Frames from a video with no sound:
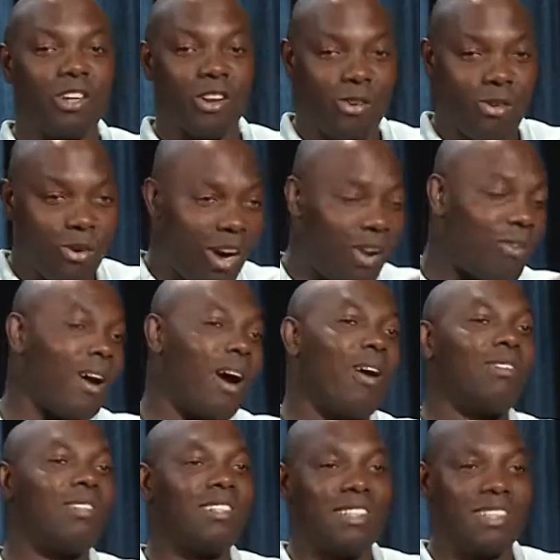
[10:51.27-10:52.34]
look
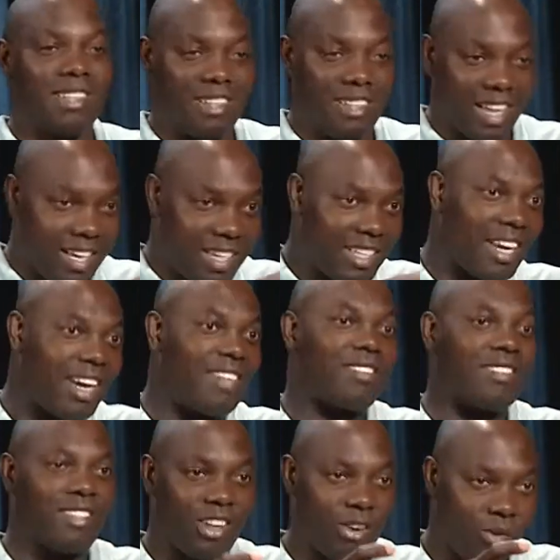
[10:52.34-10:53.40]
around the leaders
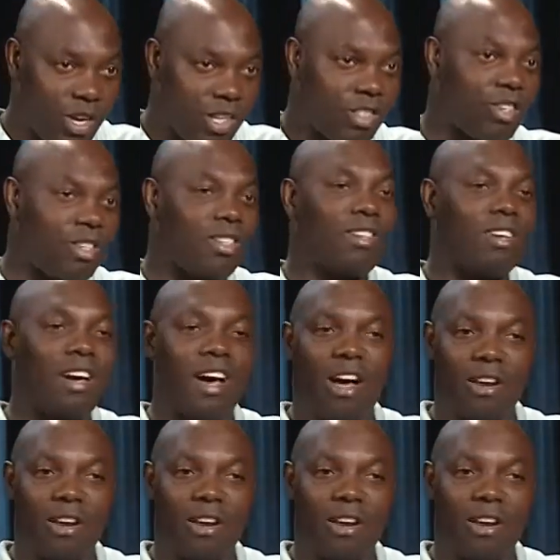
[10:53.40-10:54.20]
in the region,